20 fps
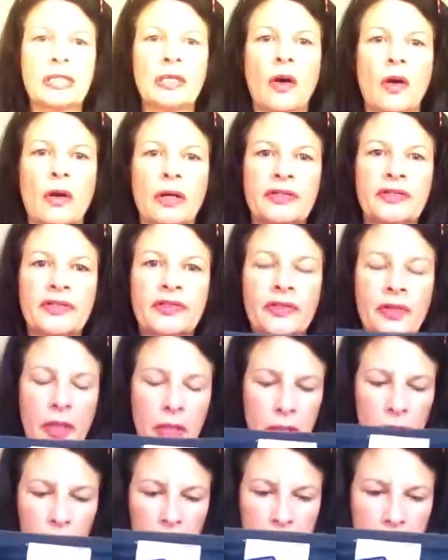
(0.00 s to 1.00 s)
nice, a
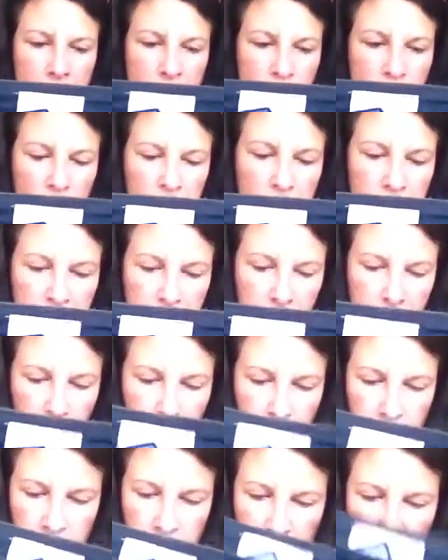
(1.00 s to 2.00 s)
nice jean
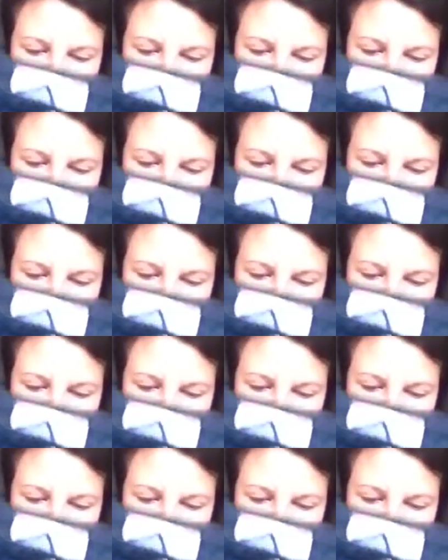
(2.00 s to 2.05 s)
though,